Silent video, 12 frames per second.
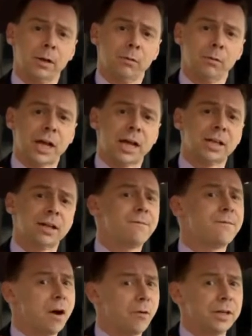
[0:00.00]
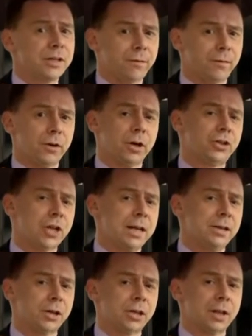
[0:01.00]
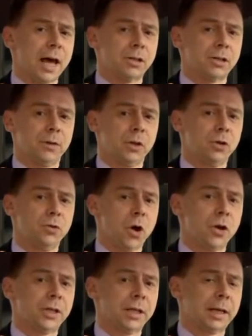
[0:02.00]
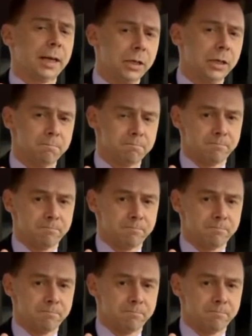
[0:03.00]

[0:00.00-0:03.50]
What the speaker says: which has a very different agenda to that of the United Kingdom.